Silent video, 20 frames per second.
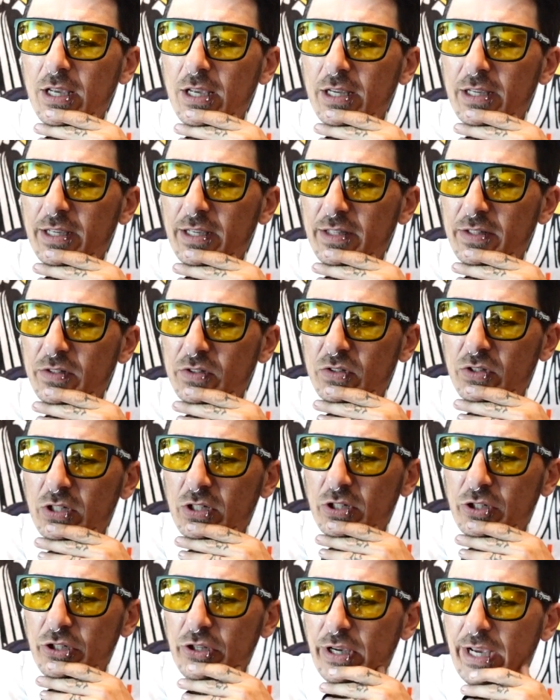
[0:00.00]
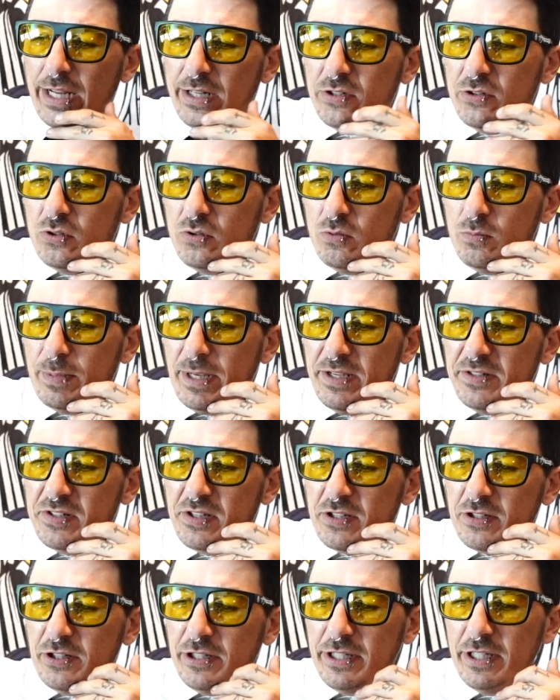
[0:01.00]
Because, you know, you had to
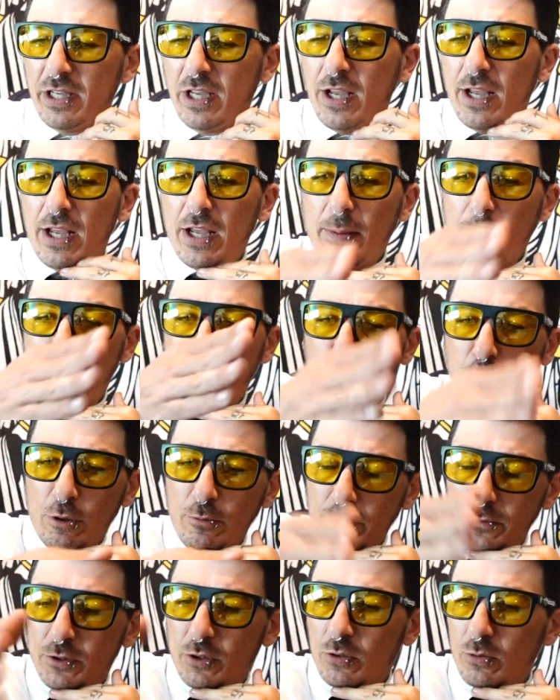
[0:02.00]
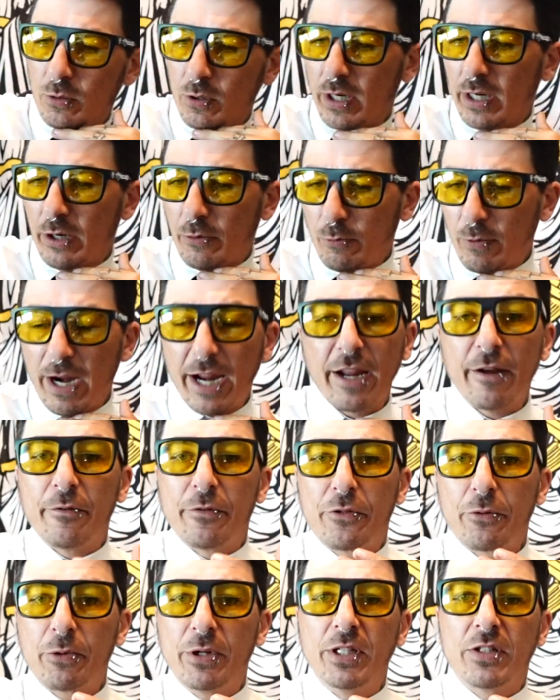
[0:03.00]
basically move to an array of
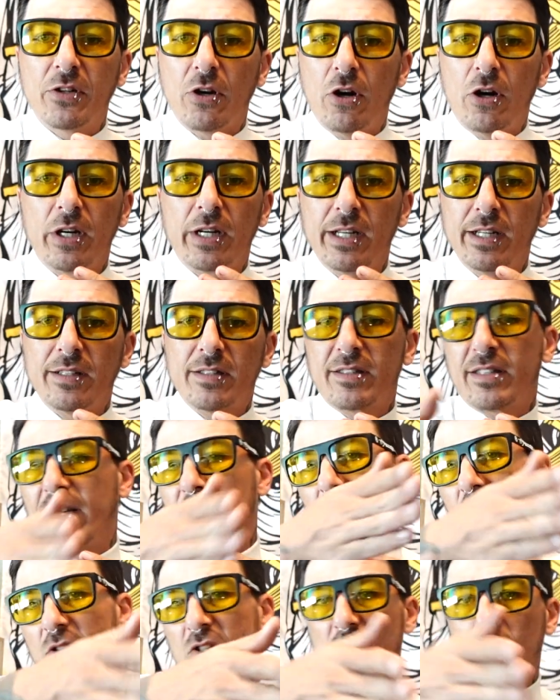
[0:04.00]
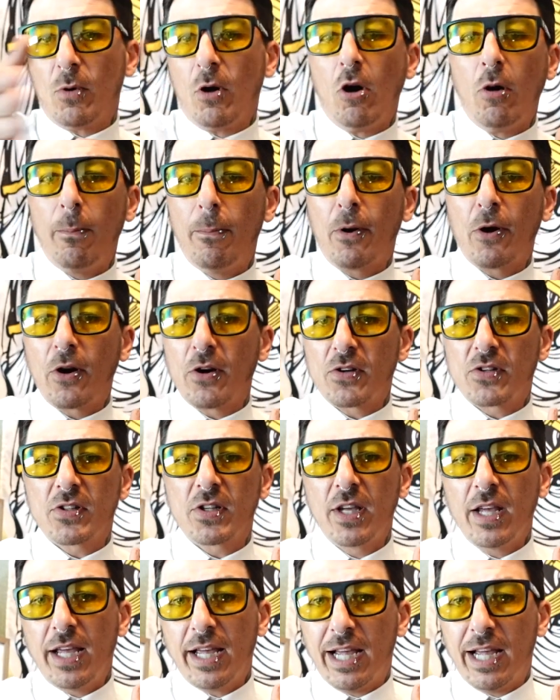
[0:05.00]
three targets, give it a small burst.